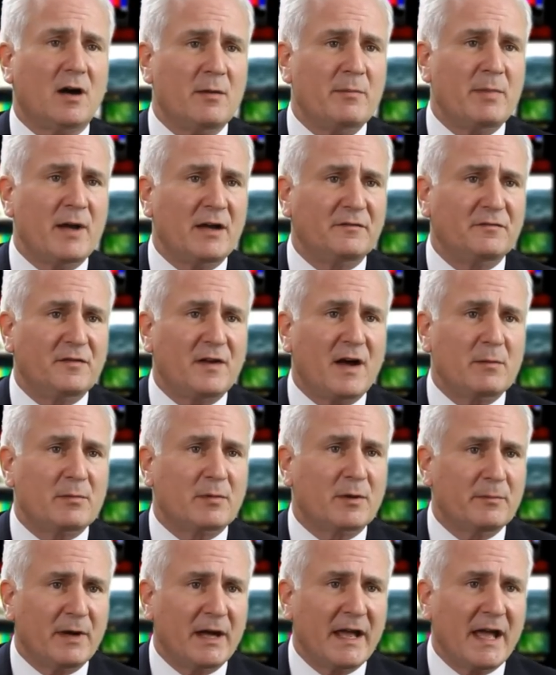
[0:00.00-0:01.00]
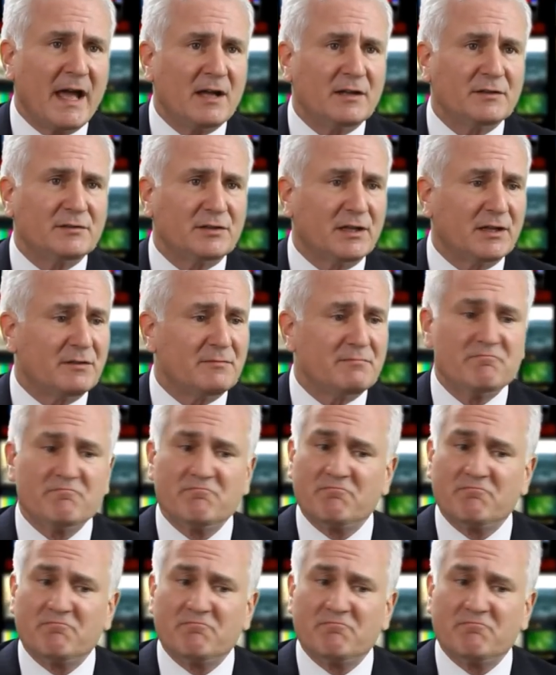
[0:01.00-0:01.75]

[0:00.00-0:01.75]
about fibromyalgia.